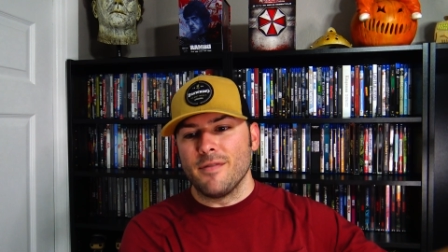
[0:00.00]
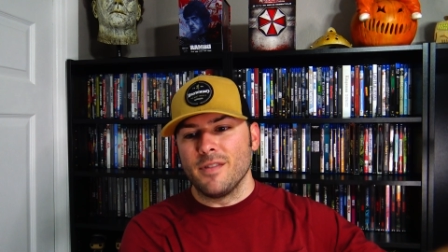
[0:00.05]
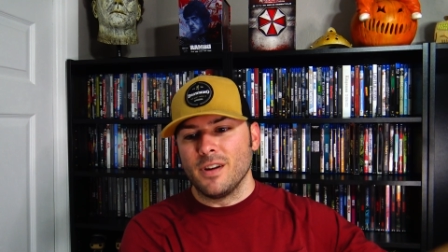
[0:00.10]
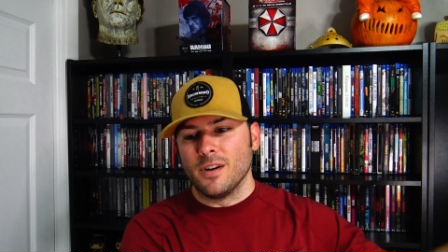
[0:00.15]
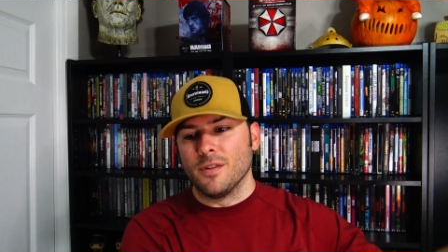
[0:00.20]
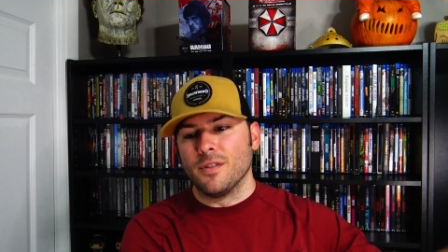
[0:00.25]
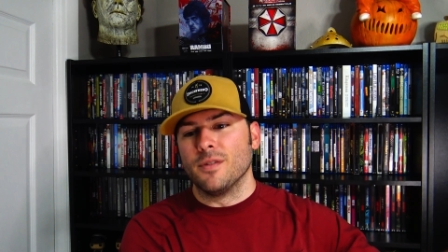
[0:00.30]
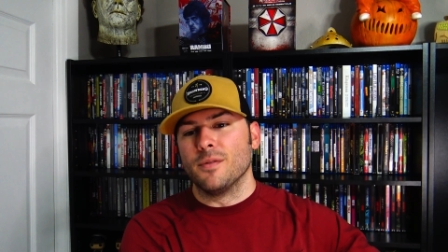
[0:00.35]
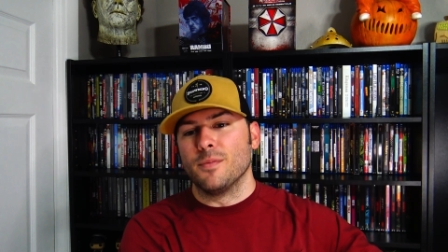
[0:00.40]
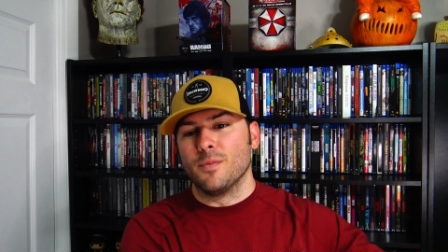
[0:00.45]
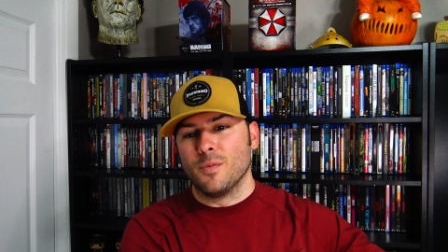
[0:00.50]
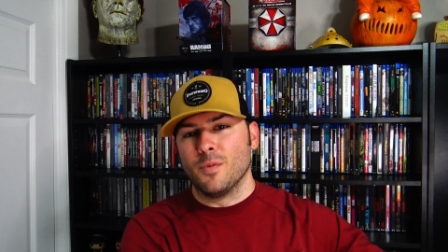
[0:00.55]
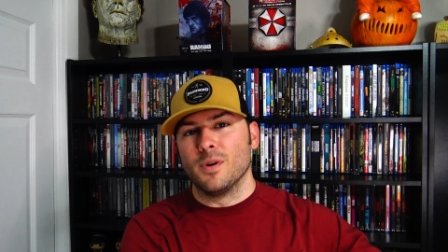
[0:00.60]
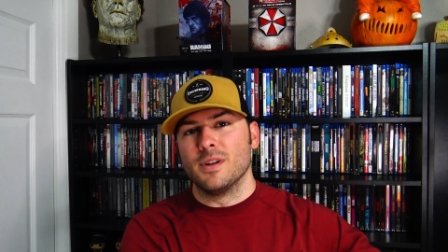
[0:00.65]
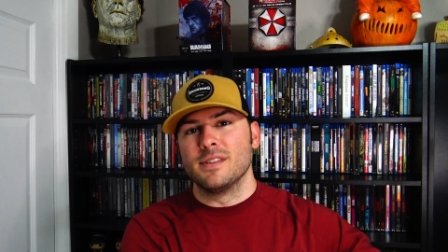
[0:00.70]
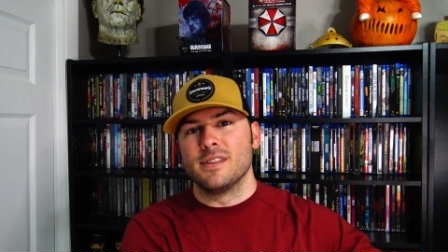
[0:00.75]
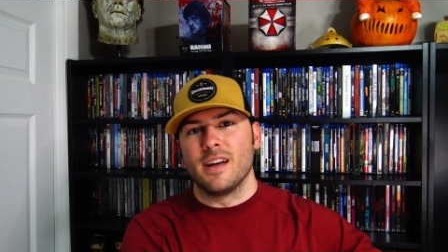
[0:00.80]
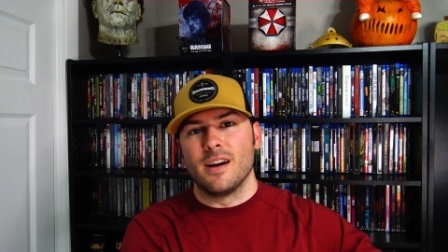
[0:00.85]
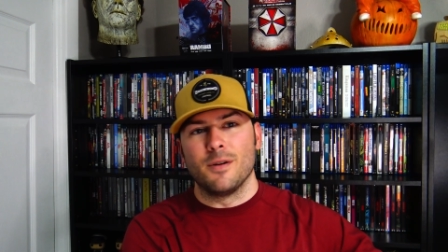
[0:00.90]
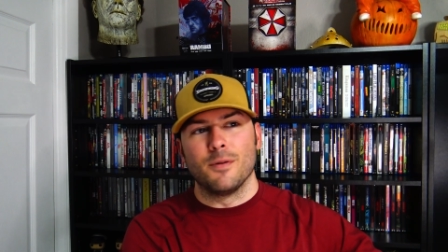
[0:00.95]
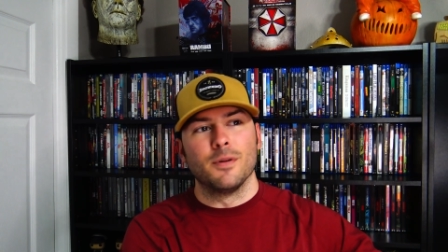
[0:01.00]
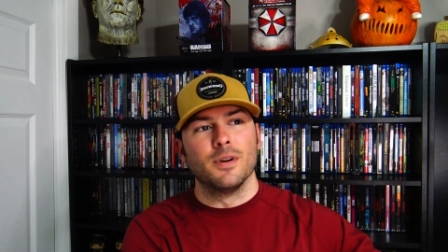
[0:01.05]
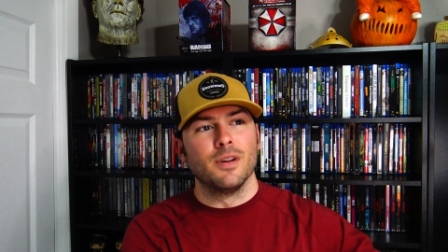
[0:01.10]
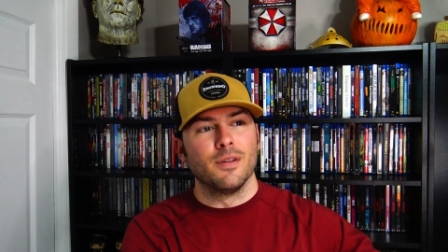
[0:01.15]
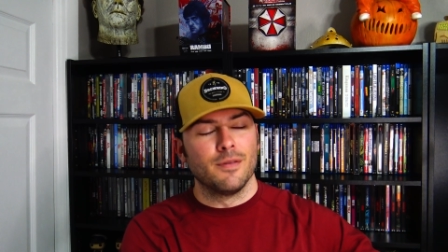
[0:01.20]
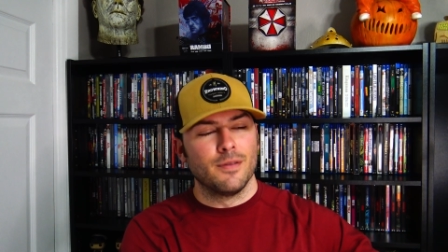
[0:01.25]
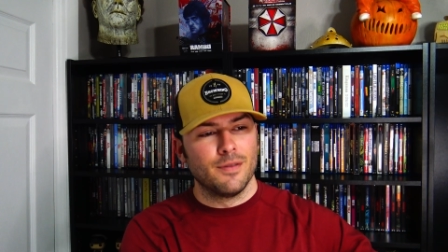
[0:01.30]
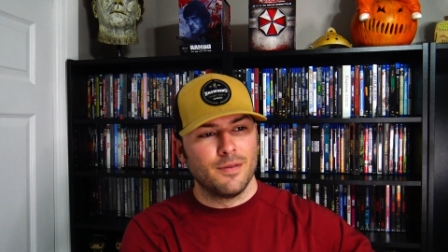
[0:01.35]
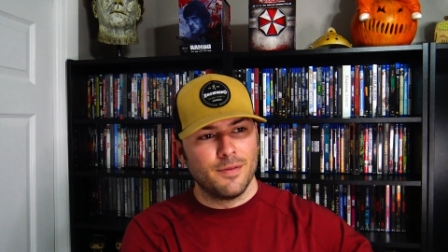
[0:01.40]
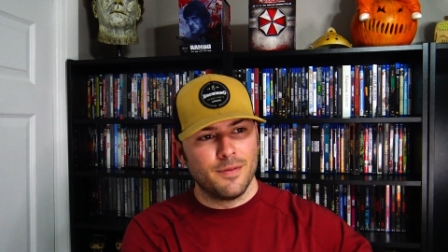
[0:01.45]
The ones that
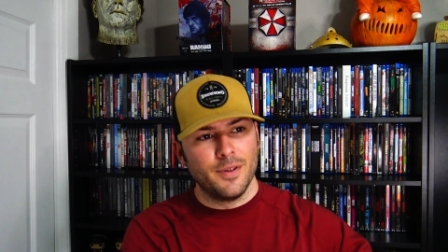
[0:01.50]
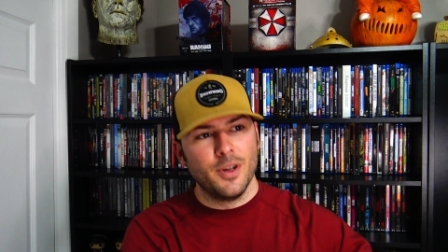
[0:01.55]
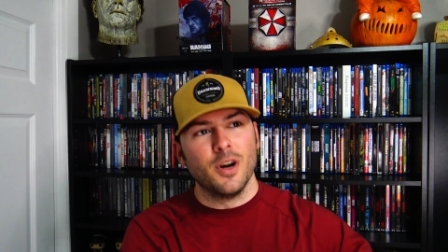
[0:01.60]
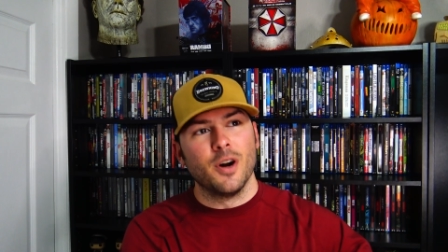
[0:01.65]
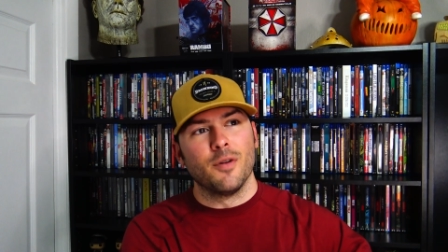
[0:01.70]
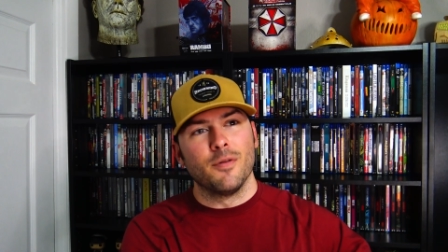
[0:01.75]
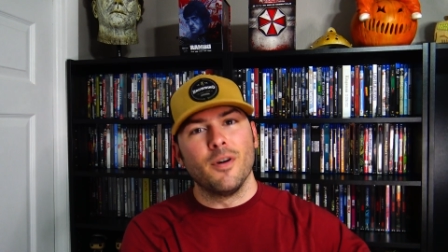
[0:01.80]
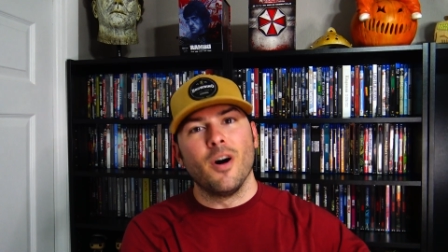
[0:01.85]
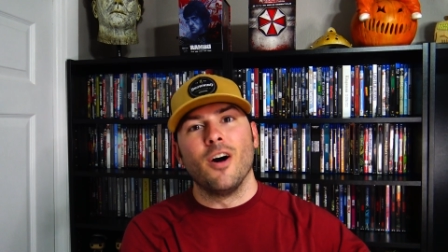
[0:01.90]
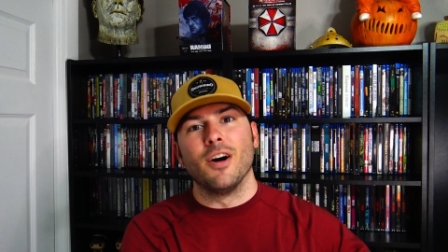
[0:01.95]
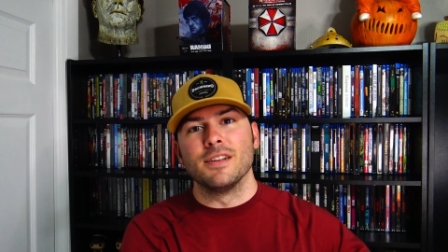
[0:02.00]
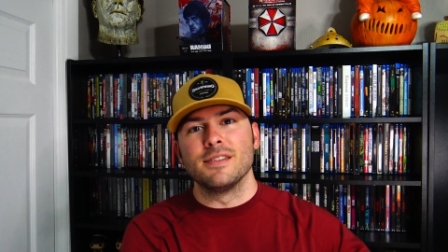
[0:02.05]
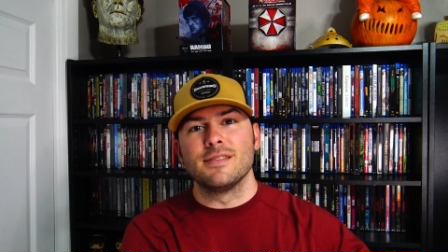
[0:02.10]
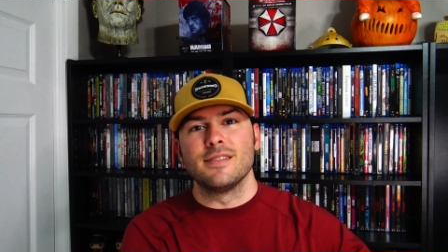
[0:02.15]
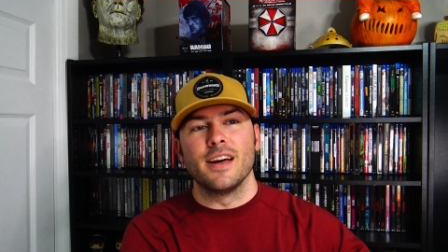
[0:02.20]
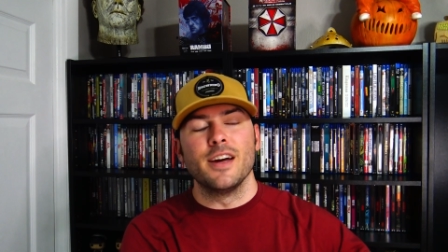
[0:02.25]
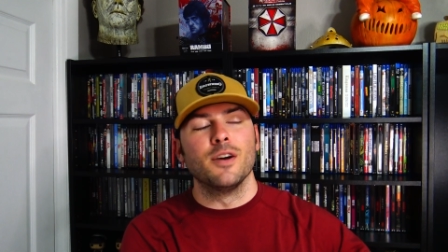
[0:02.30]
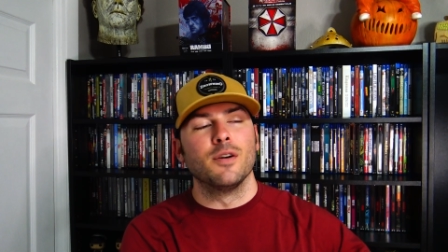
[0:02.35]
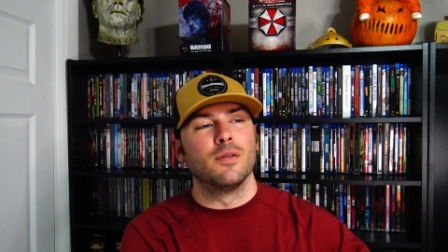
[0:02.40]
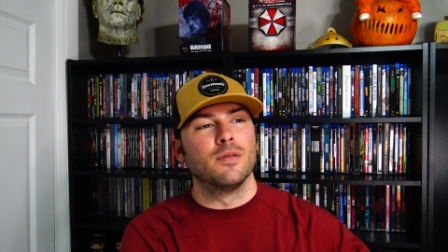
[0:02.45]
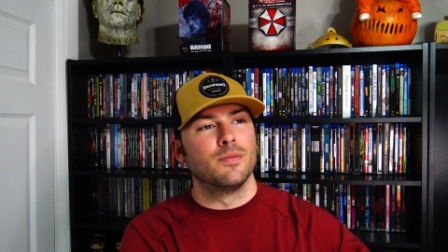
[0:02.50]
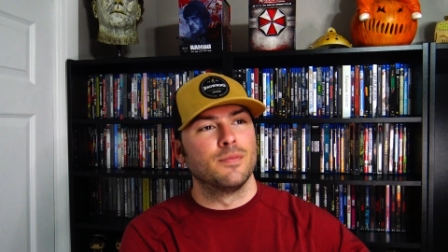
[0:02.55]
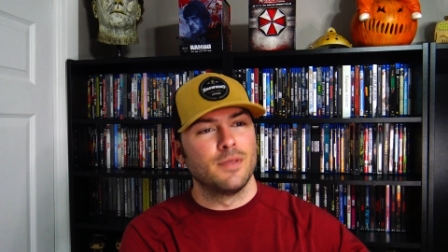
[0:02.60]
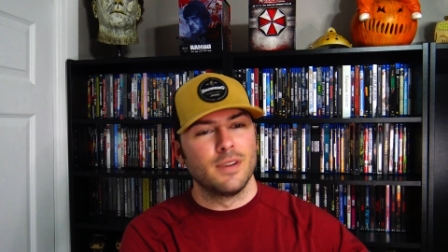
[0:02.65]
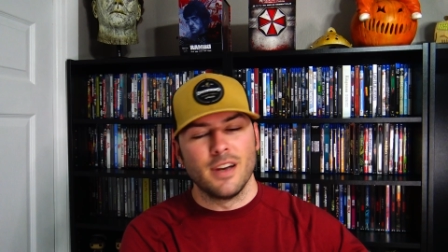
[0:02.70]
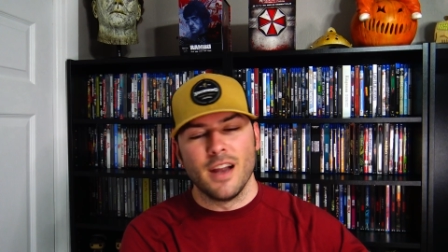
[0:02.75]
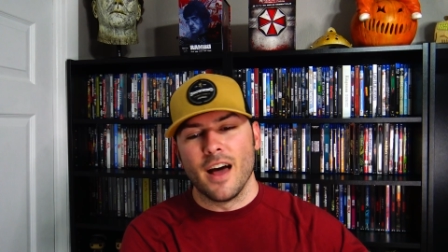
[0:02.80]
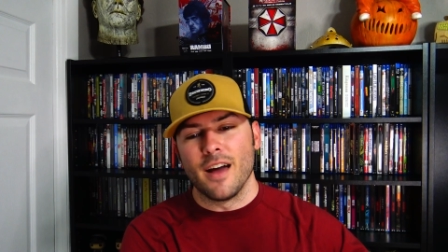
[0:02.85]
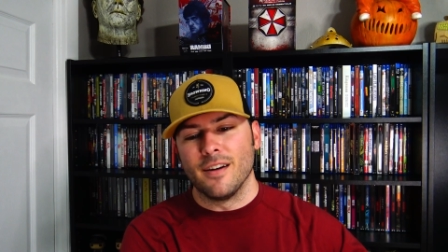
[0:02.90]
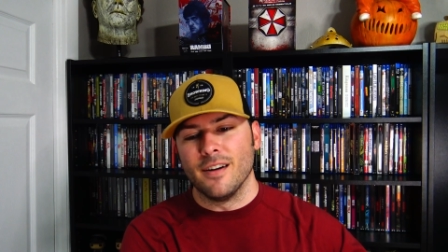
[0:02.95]
are on sale,
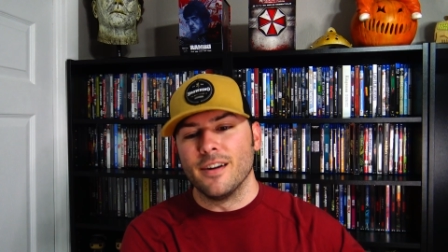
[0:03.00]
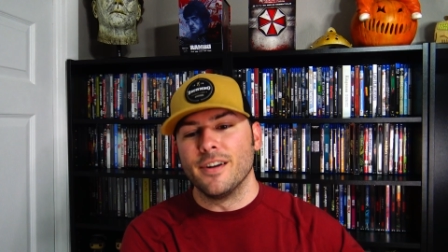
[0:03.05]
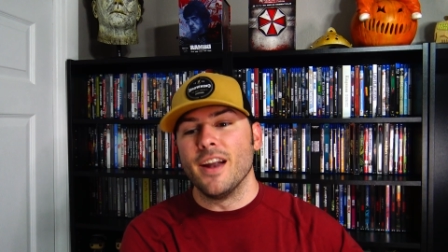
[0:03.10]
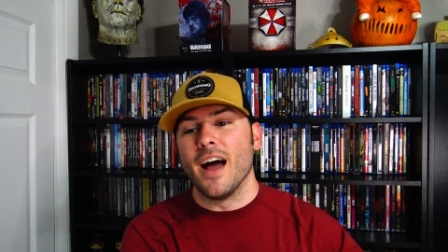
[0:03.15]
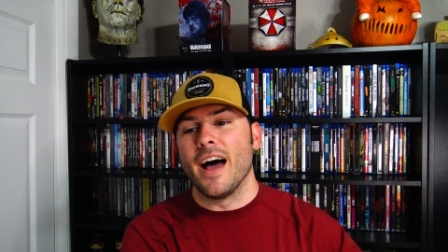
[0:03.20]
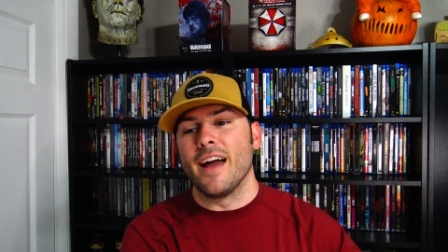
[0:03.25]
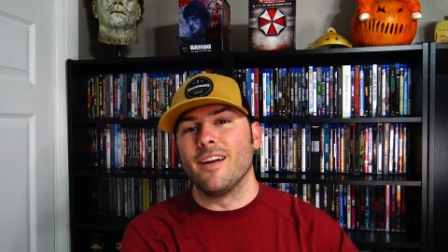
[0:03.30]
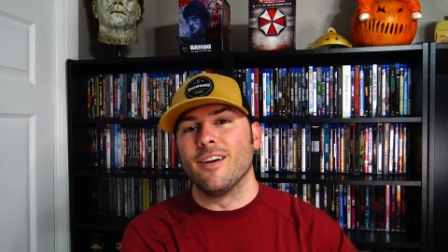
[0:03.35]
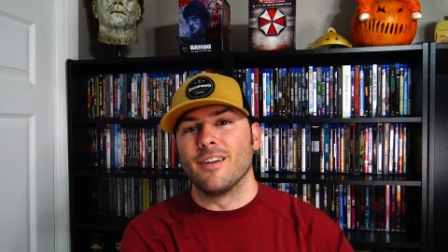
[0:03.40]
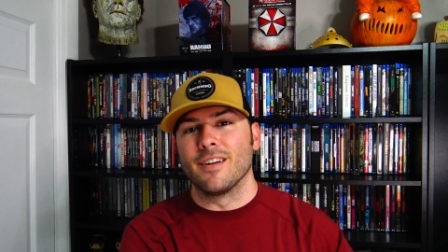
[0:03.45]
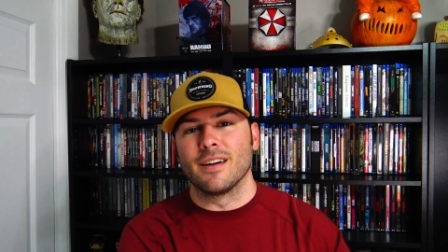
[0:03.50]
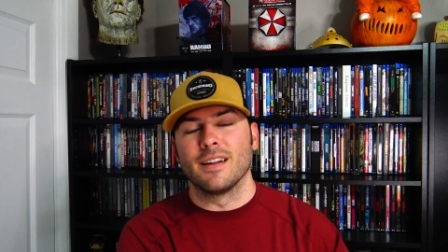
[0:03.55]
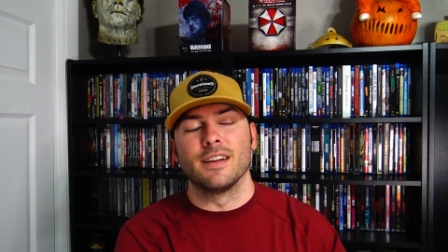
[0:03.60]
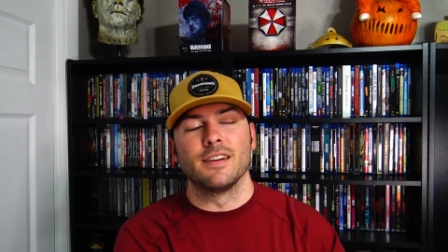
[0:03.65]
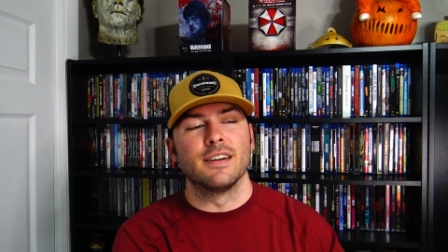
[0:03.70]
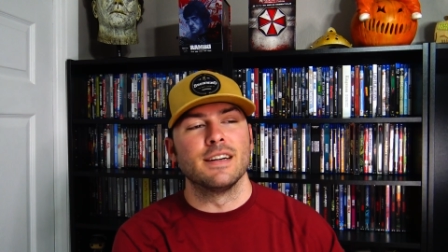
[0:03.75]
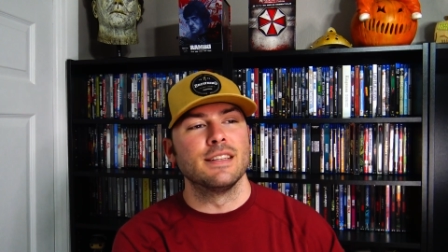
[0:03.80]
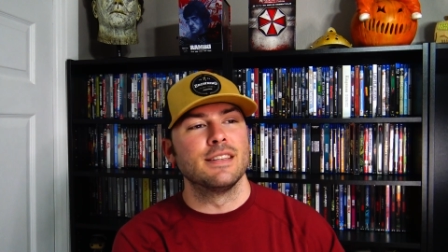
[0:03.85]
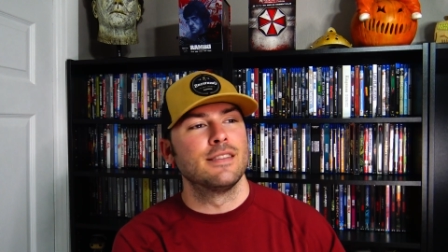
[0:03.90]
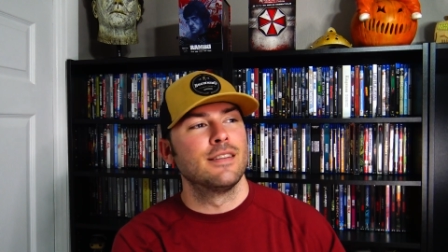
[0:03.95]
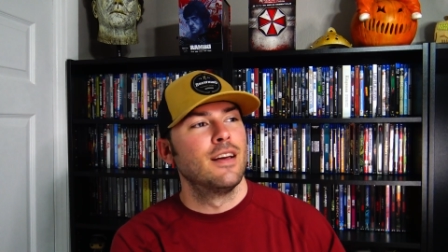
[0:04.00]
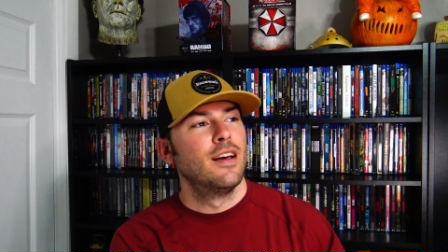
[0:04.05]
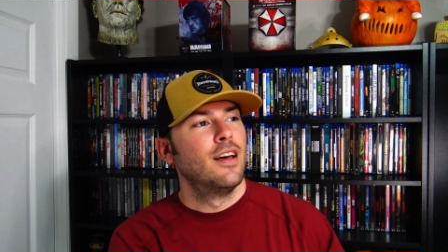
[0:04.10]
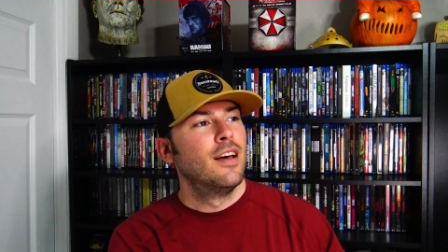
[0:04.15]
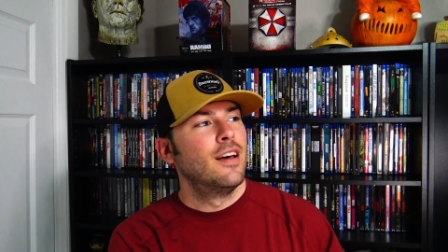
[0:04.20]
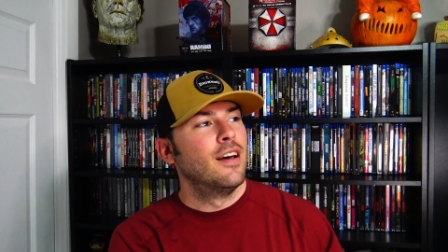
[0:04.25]
not on clearance.